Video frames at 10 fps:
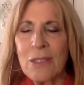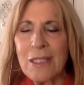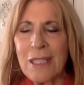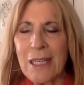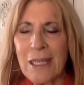
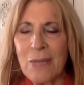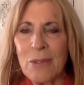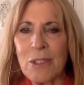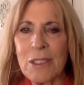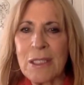So
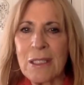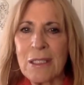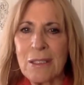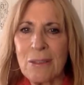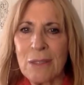today we're just
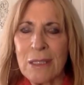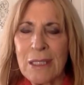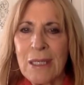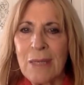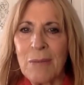going to do
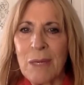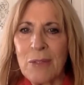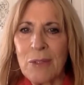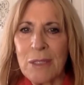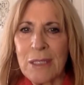a
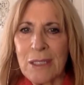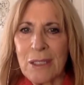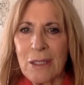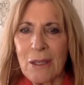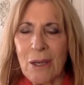mantra
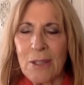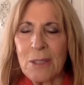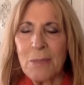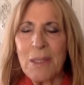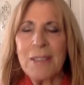into the
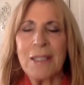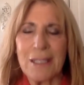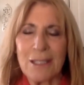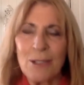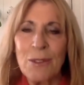heart
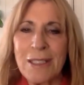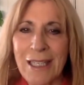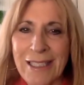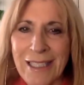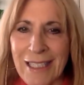space. As soon
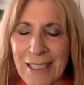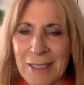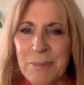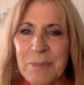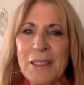as I said,